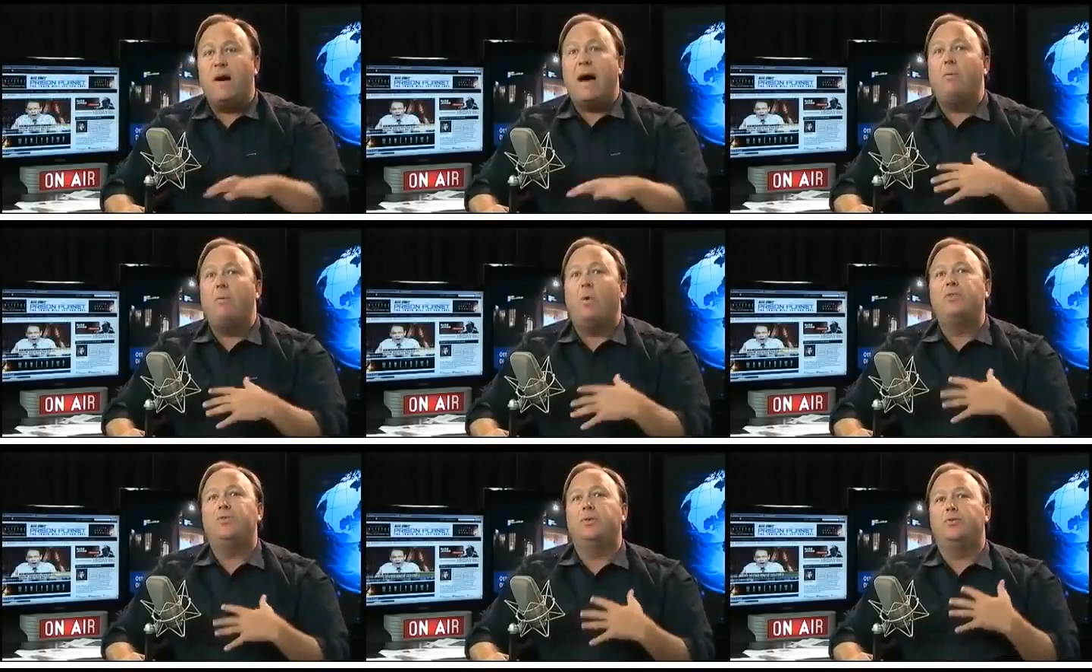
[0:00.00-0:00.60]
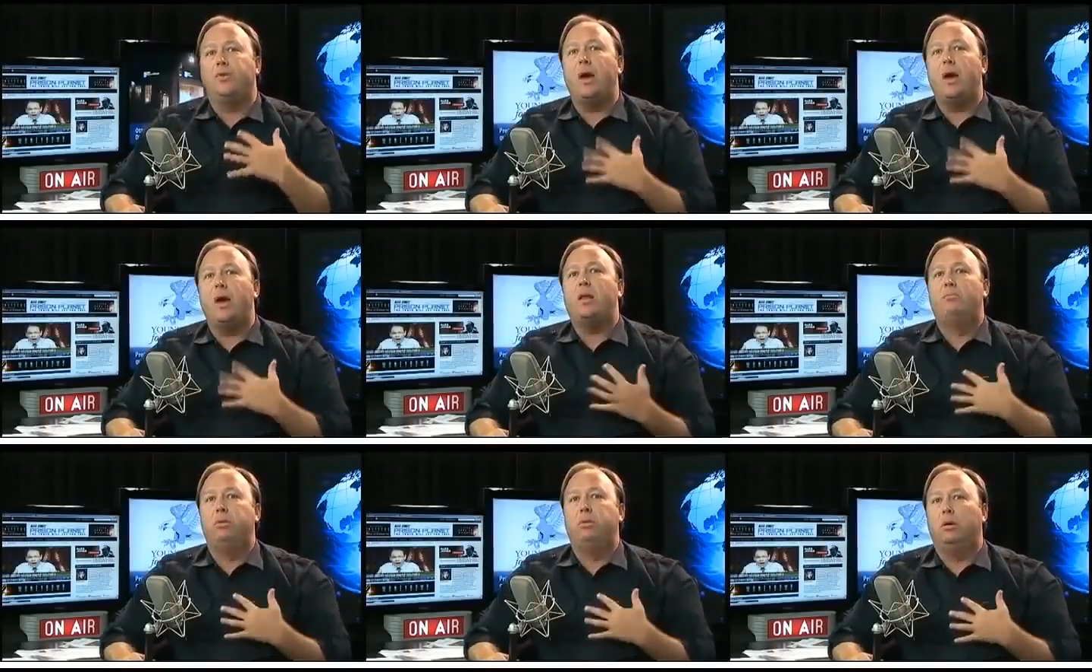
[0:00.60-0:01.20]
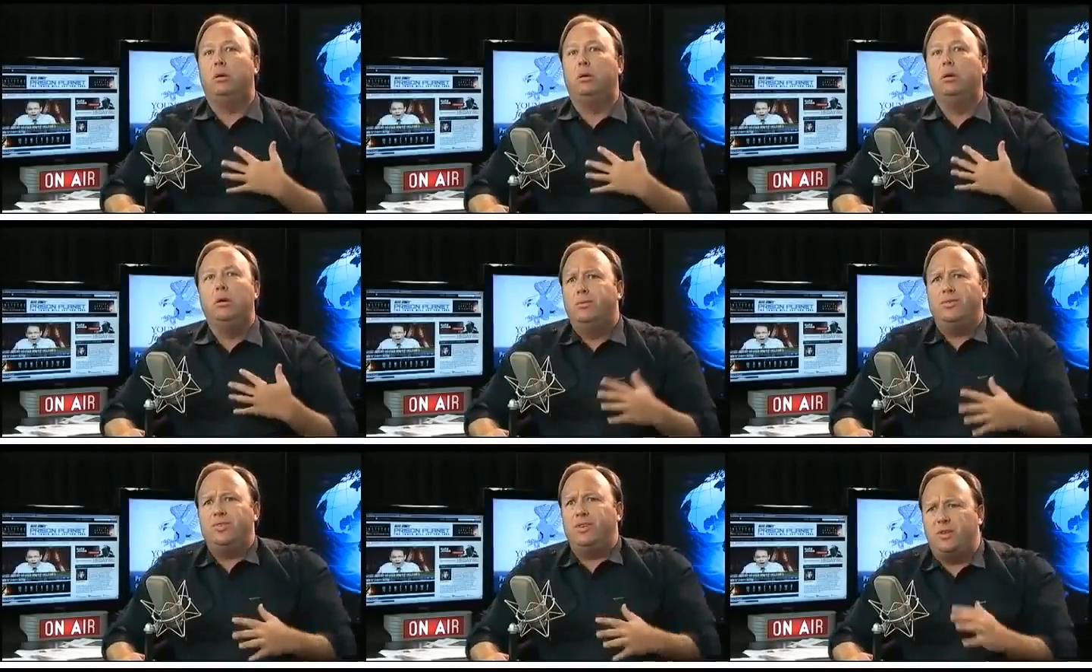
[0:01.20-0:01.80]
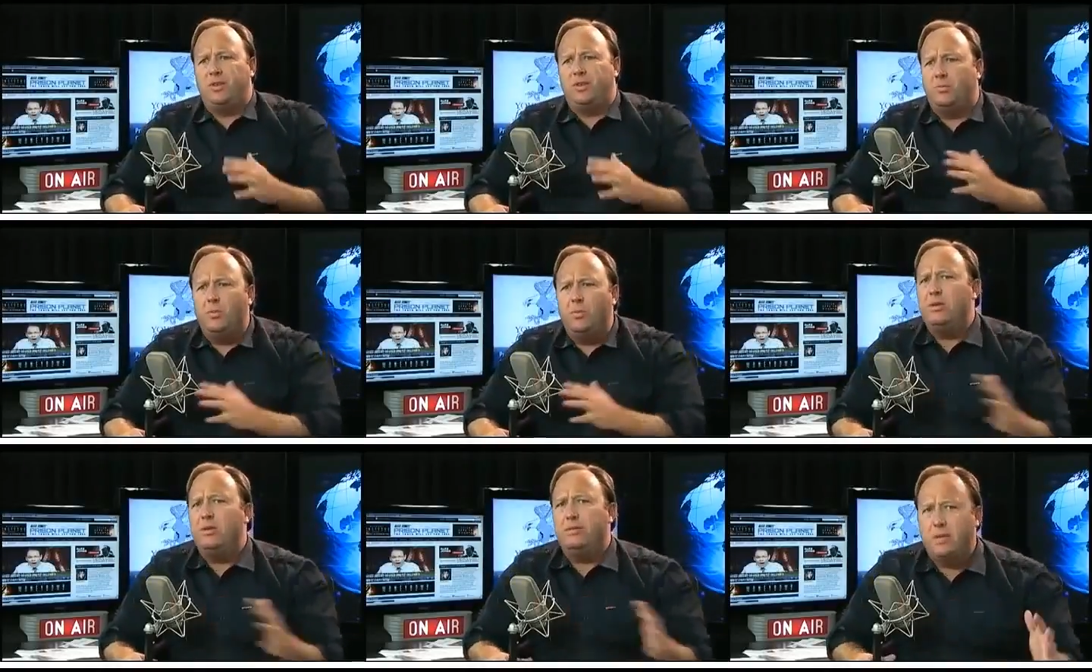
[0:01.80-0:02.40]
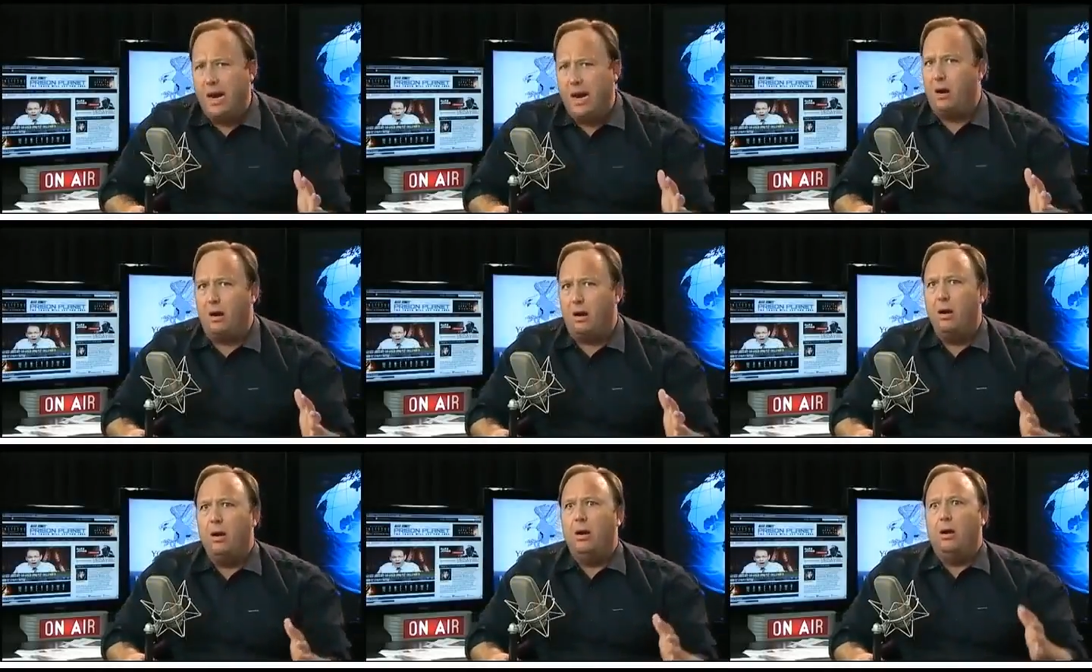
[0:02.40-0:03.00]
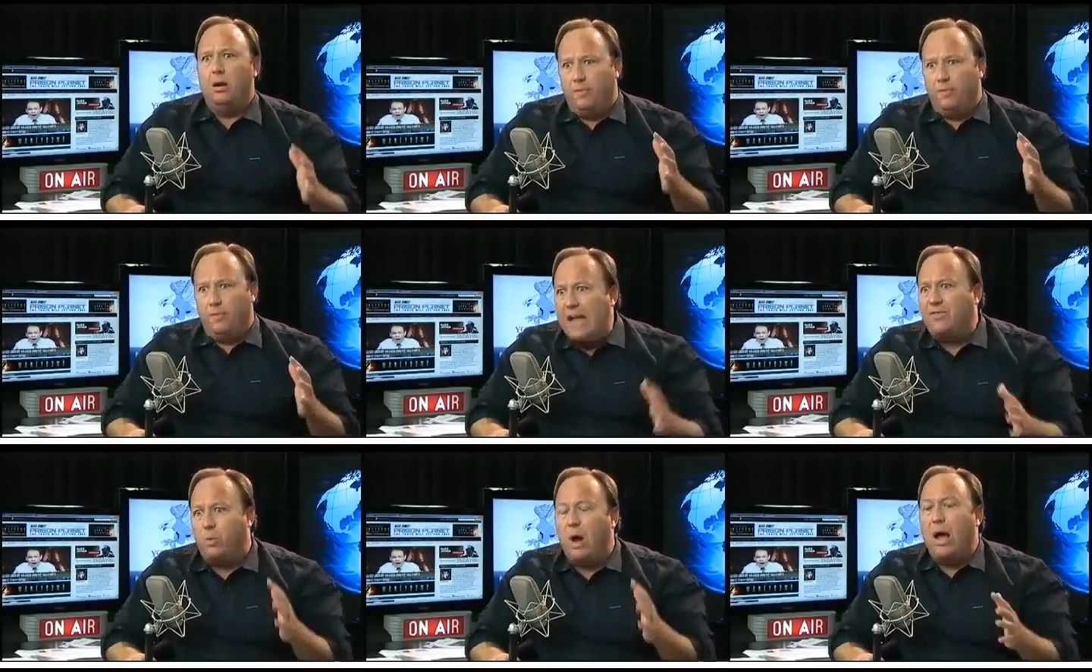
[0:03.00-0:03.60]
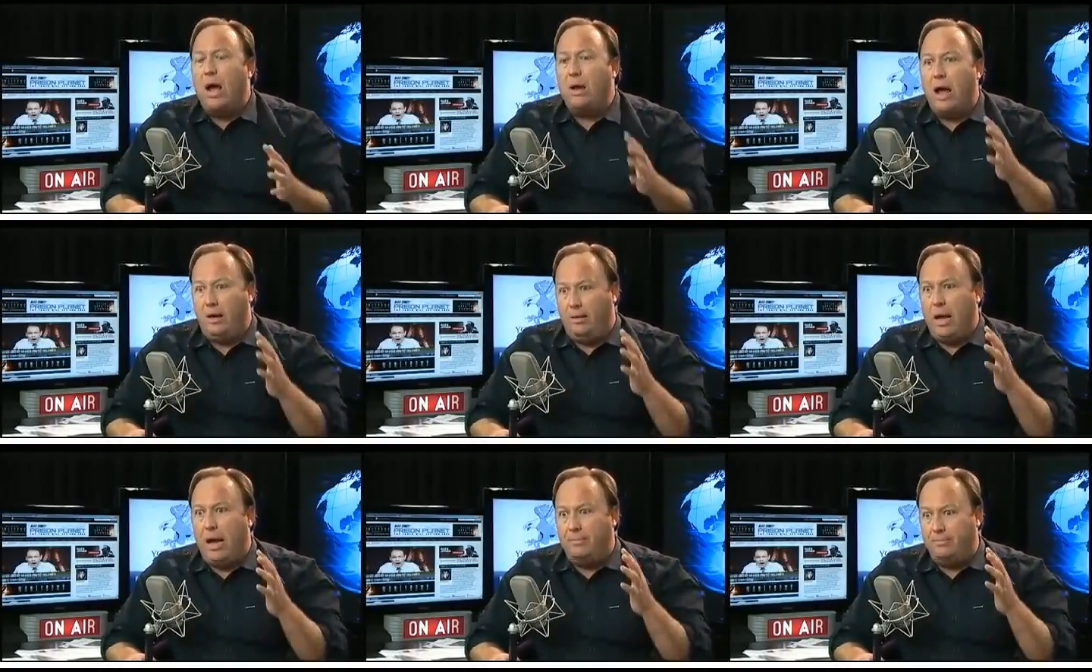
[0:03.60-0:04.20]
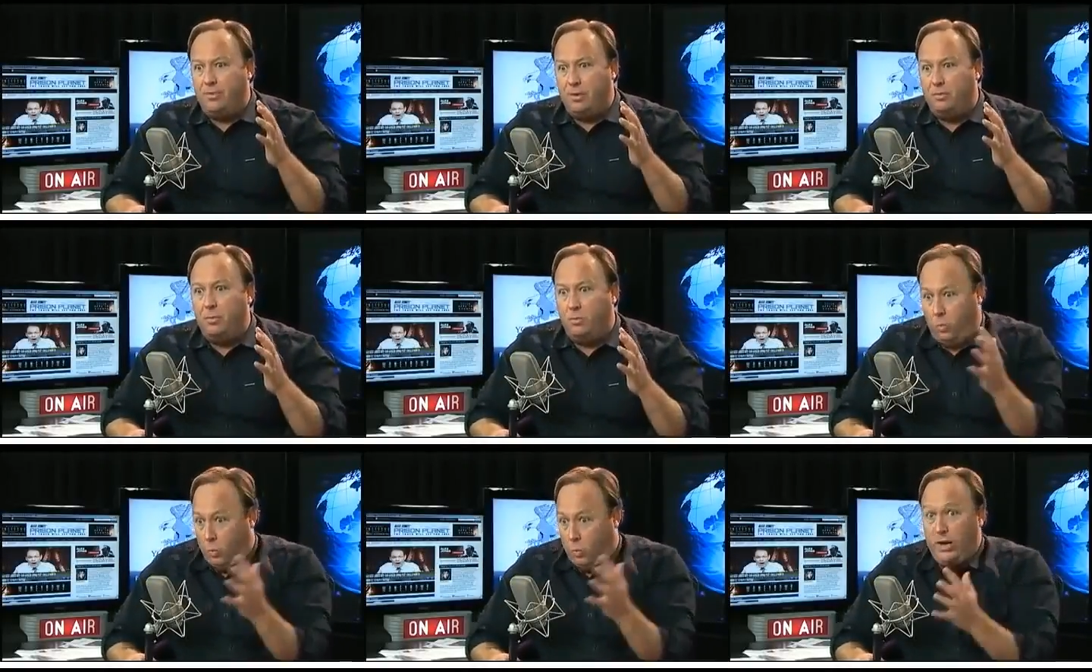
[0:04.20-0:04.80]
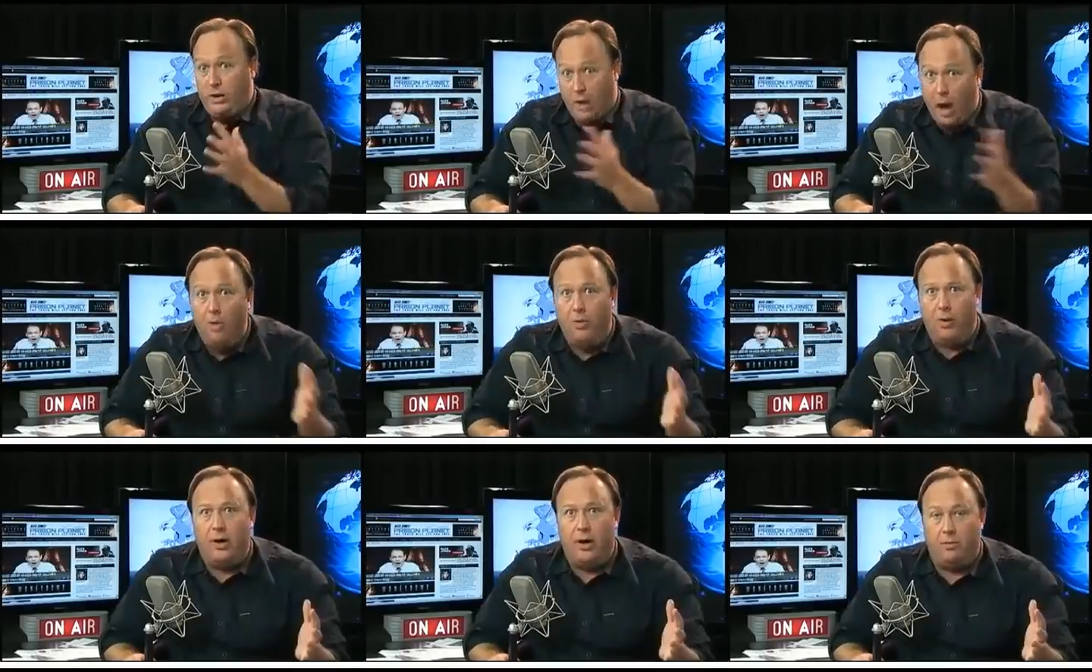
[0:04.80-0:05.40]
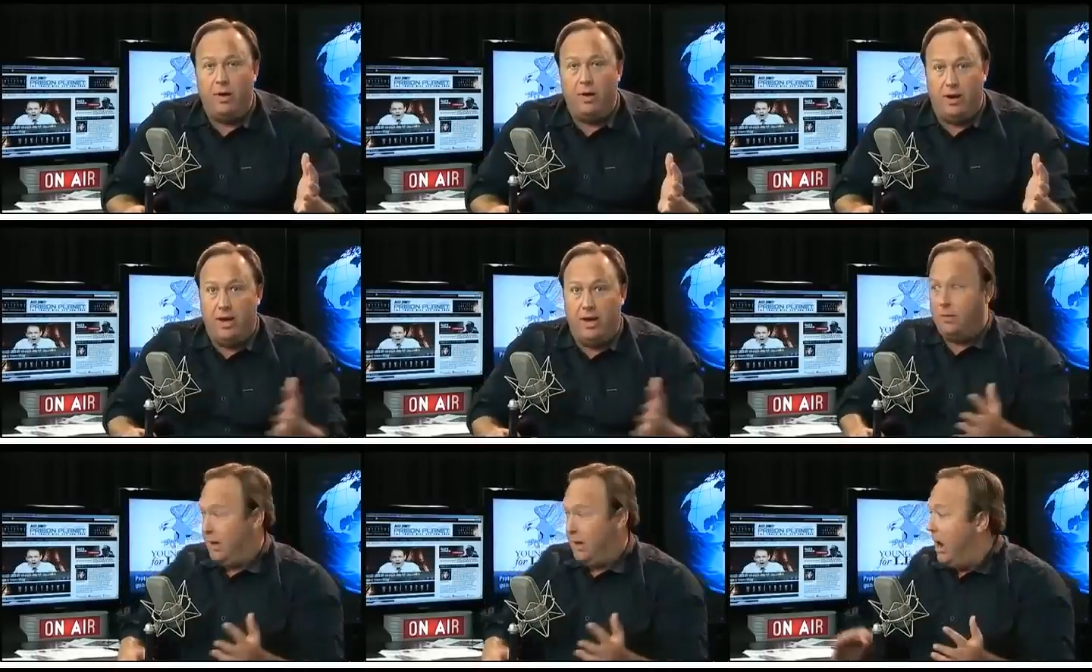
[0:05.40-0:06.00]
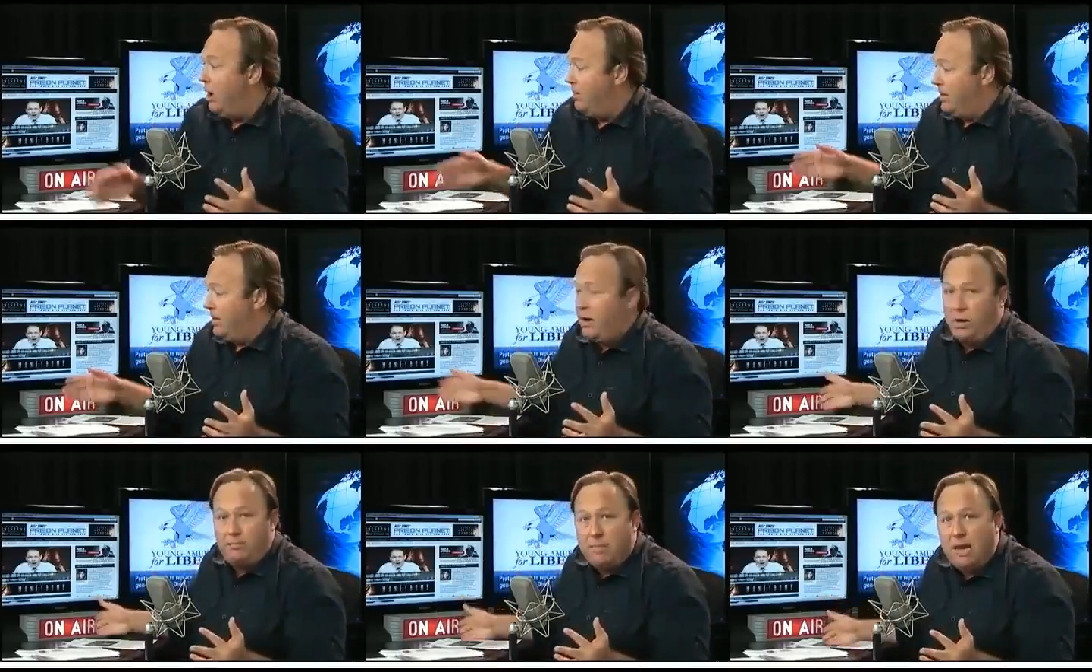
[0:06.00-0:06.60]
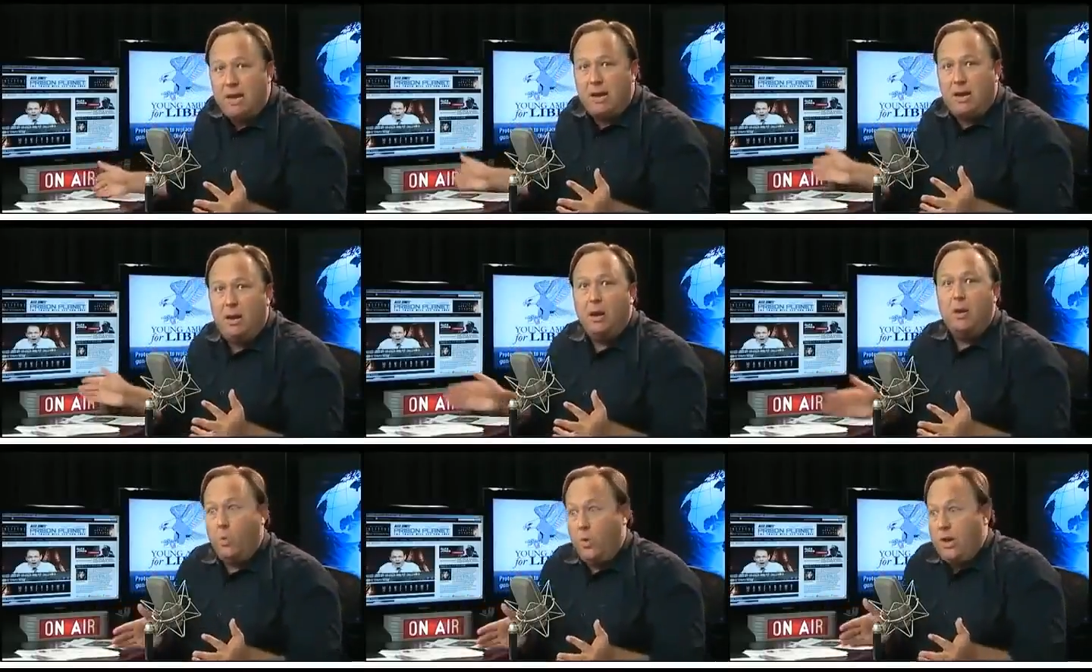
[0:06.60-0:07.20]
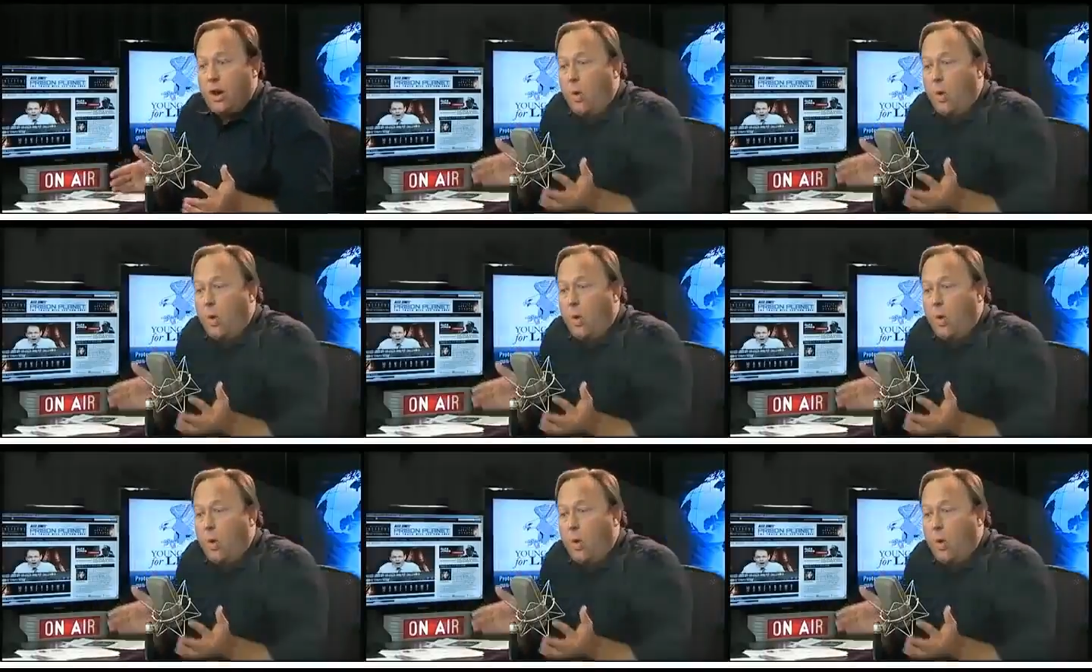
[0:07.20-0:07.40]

if I wasn't credible, the system wouldn't even care. That's why we know they're getting ready to hit them now. I mean, they're admitting it.